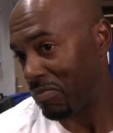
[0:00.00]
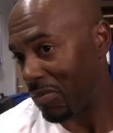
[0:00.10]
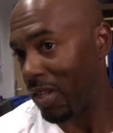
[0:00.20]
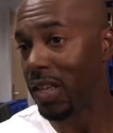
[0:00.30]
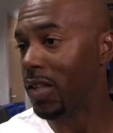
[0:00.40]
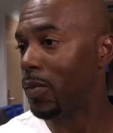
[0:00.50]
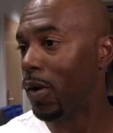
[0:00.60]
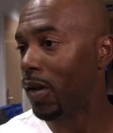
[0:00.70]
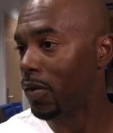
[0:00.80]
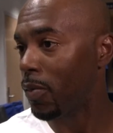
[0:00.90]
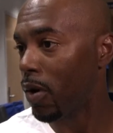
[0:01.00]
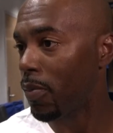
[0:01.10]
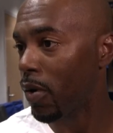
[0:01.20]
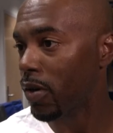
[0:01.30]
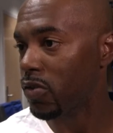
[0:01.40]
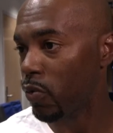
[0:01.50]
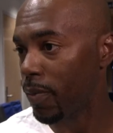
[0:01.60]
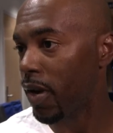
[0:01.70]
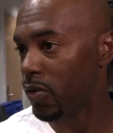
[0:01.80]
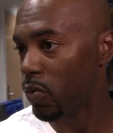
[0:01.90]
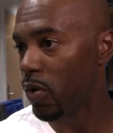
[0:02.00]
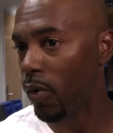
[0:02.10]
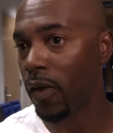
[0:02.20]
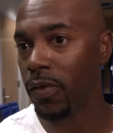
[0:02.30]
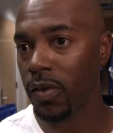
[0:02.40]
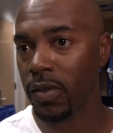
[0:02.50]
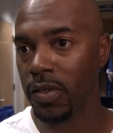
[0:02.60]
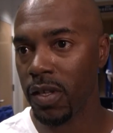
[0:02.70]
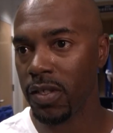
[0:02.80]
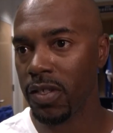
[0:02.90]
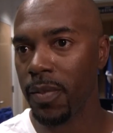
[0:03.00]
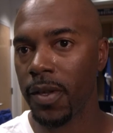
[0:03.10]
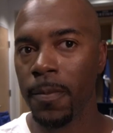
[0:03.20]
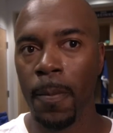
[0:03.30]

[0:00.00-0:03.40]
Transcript: he get the ball out the ballpark, so we might as well go after Jimmy.